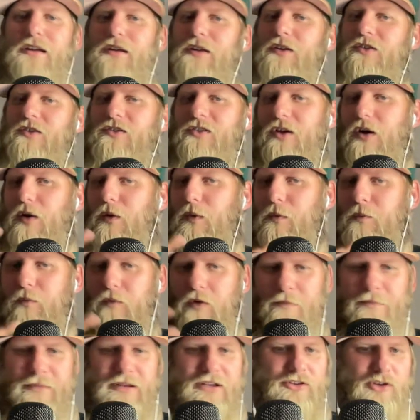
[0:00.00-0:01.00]
So
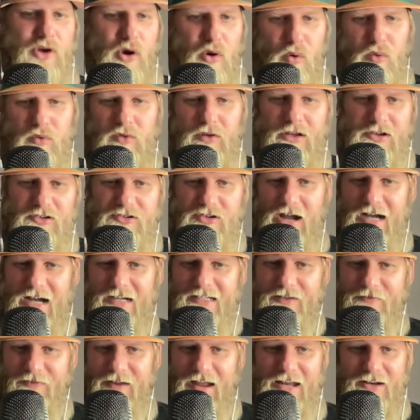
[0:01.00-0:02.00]
wouldn't be totally
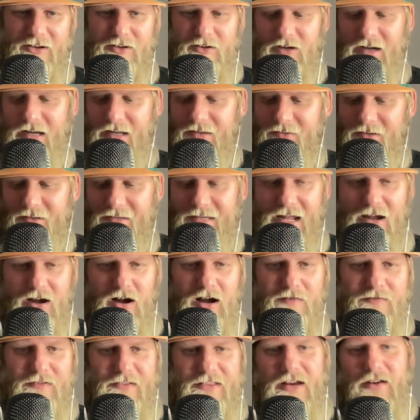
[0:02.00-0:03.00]
shocked if Haniger gets a day
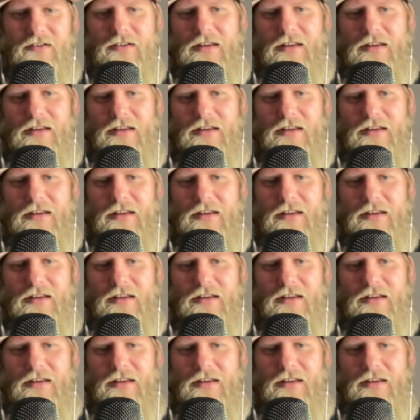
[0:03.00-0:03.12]
off in there.